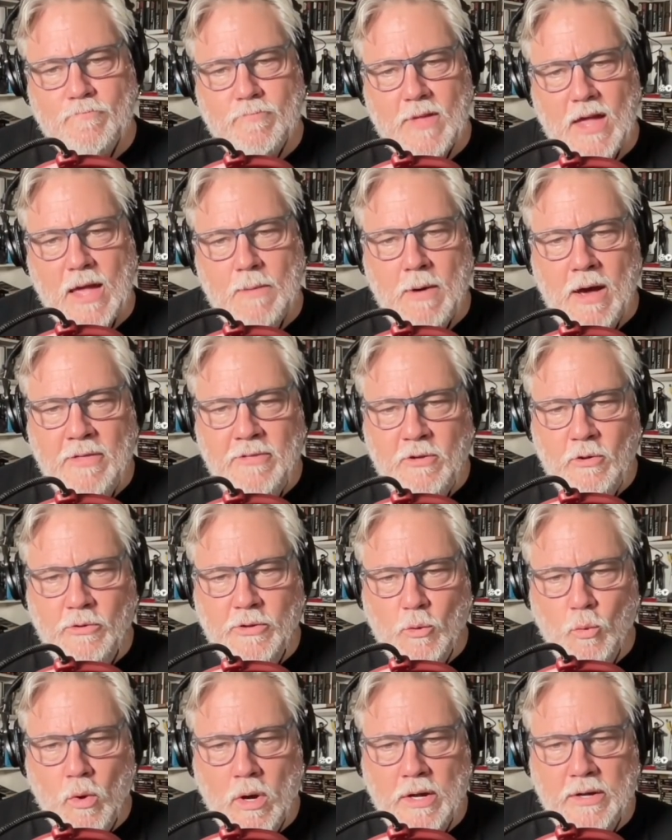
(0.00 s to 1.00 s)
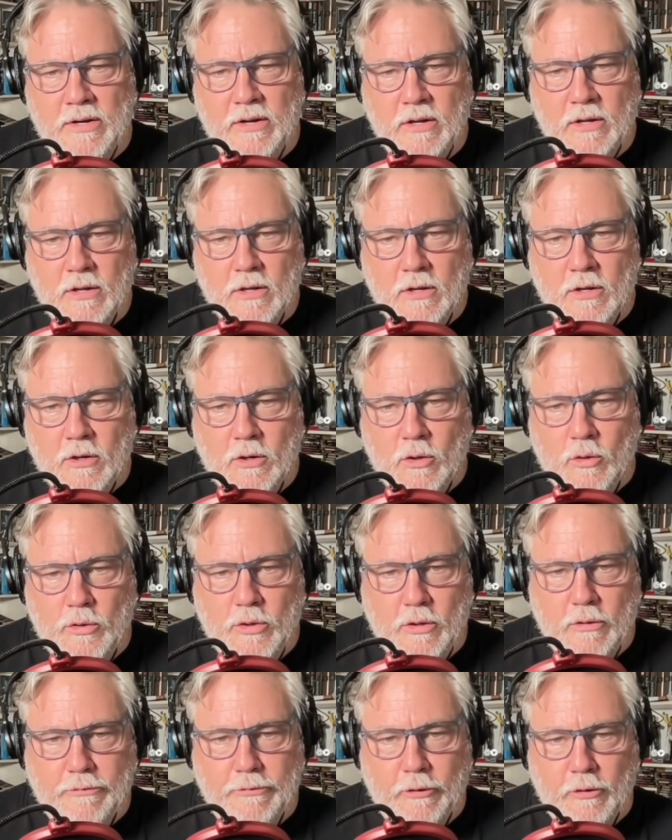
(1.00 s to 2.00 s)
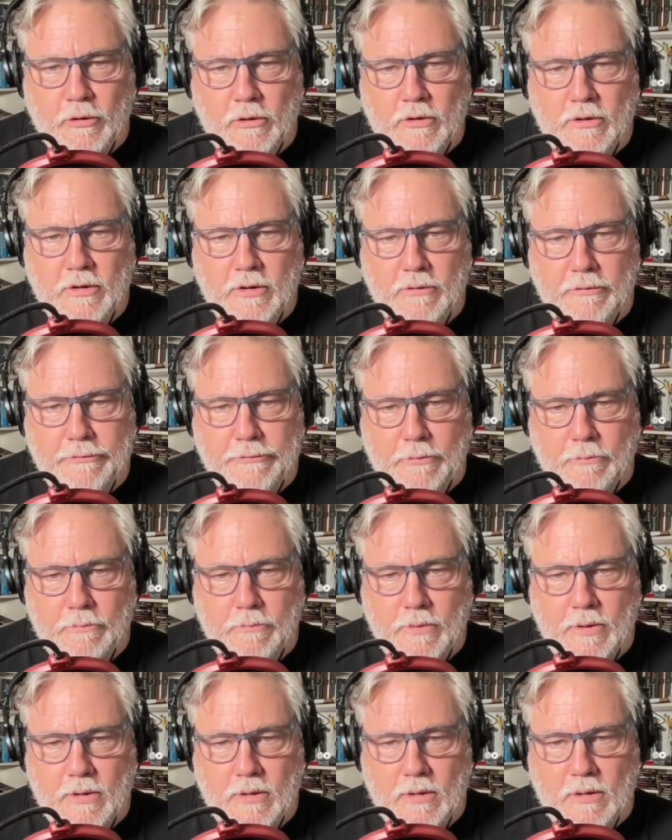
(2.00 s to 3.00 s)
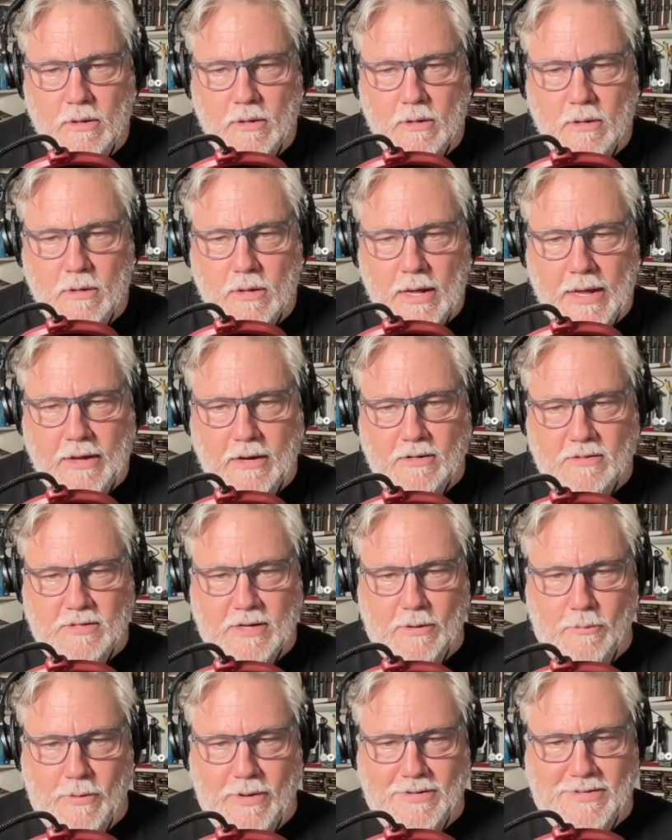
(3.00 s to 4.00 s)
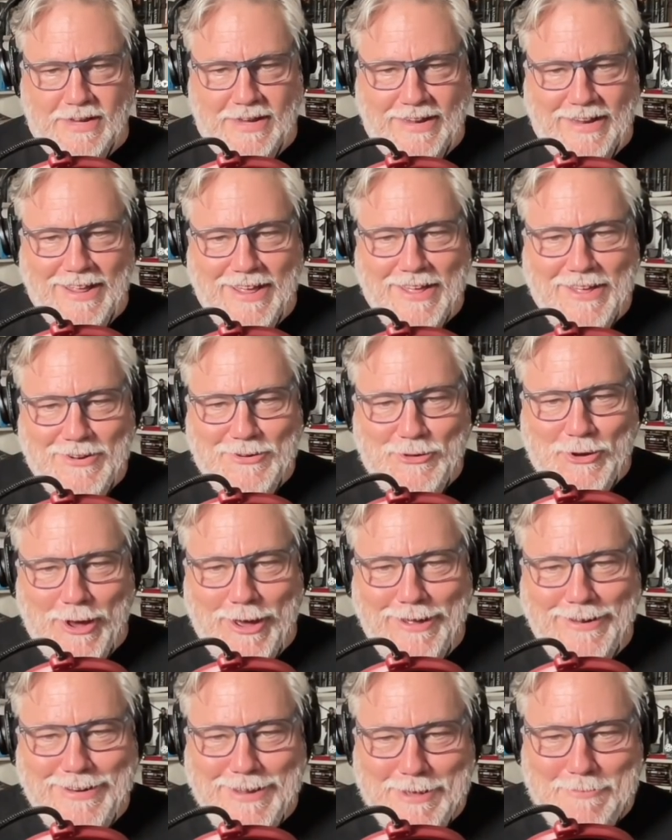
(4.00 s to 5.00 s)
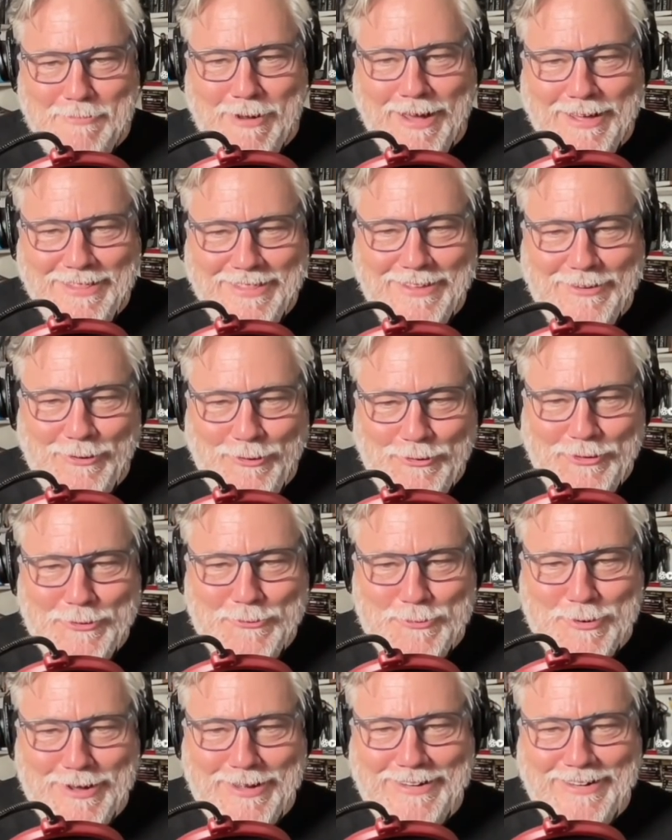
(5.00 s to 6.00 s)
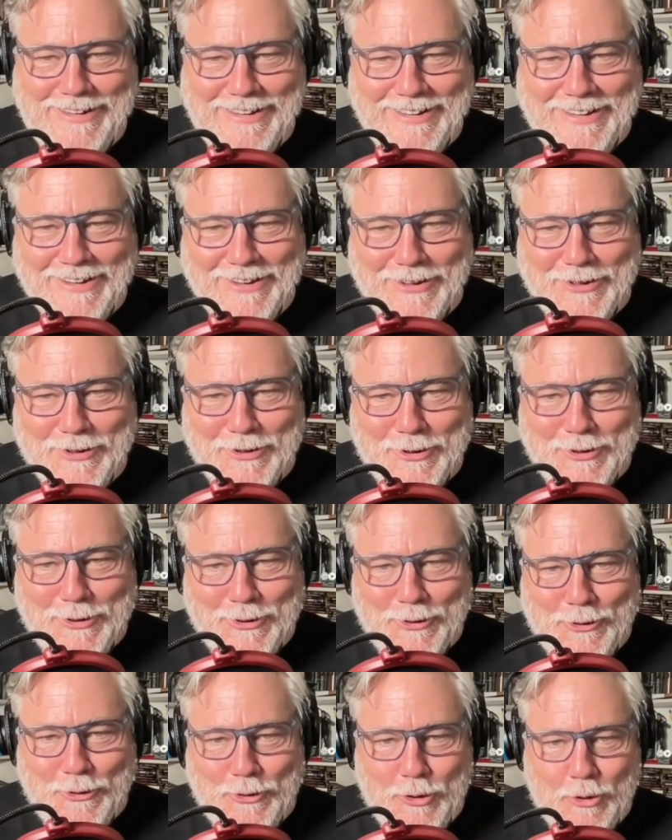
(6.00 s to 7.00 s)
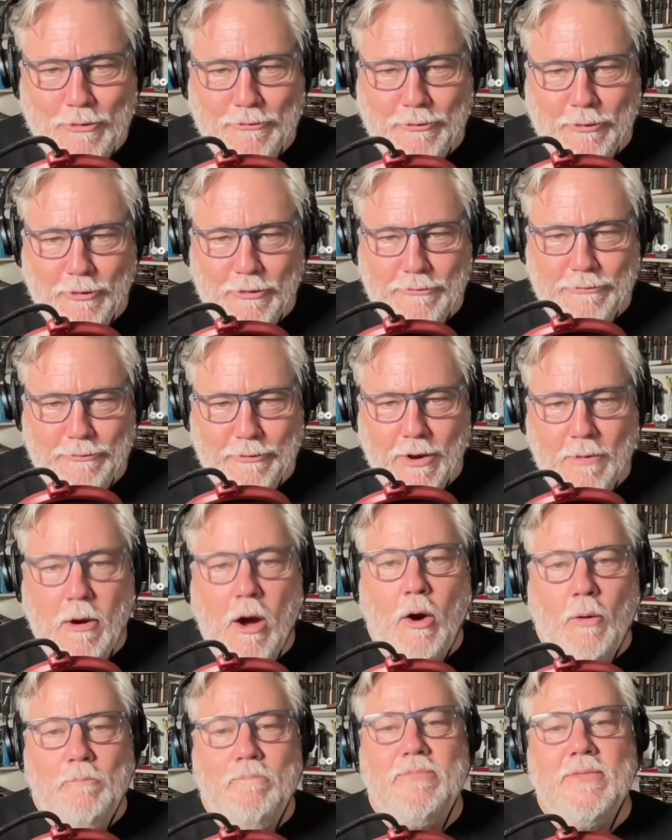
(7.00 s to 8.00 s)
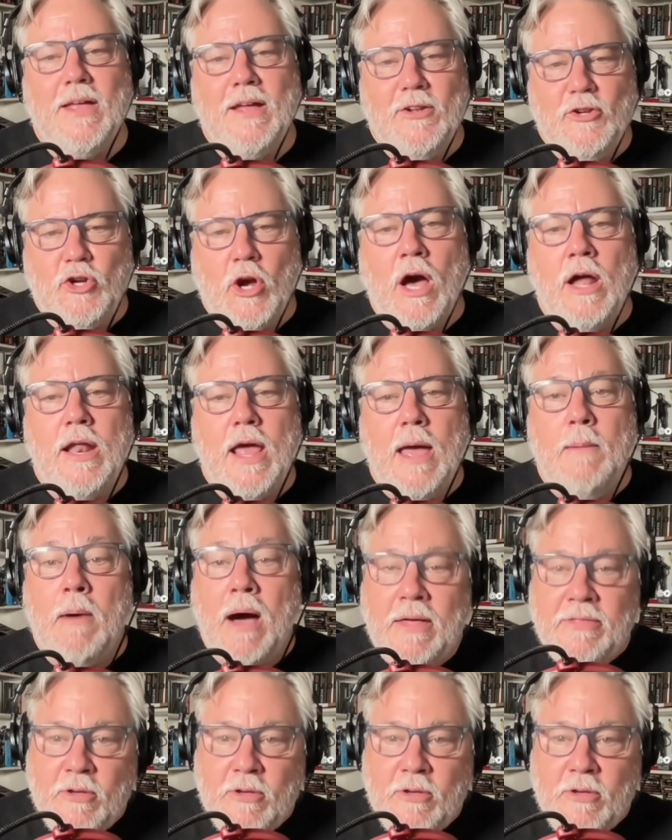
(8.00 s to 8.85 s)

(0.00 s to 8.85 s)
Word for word: am I the only one who you have heard from? Hang on a second. Wait a second. John, am I the only one who you have heard from? Oh, John, am I the